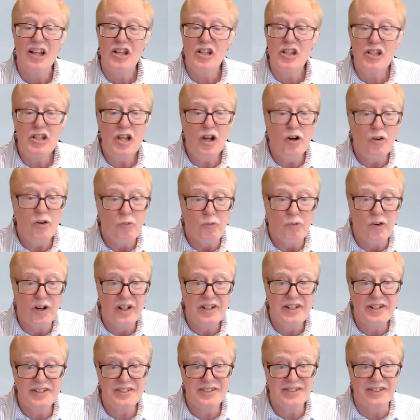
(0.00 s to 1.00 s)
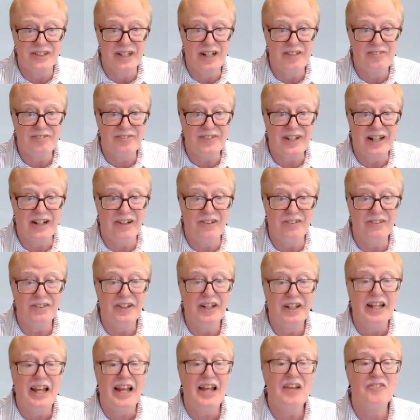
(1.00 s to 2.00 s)
No one is left out.
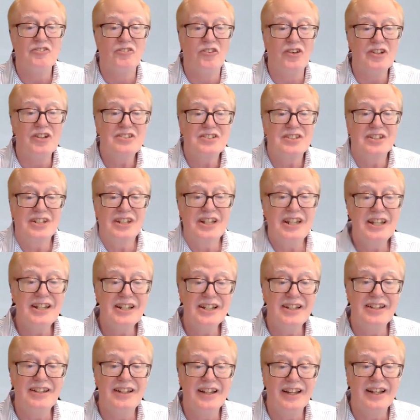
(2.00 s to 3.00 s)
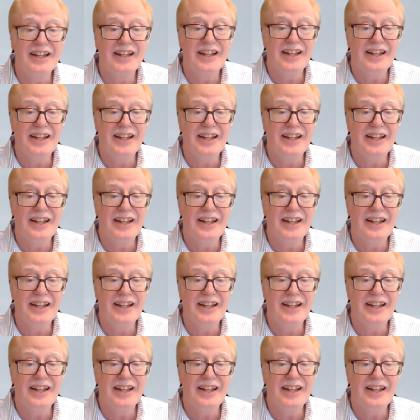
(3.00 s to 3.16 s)
And once again,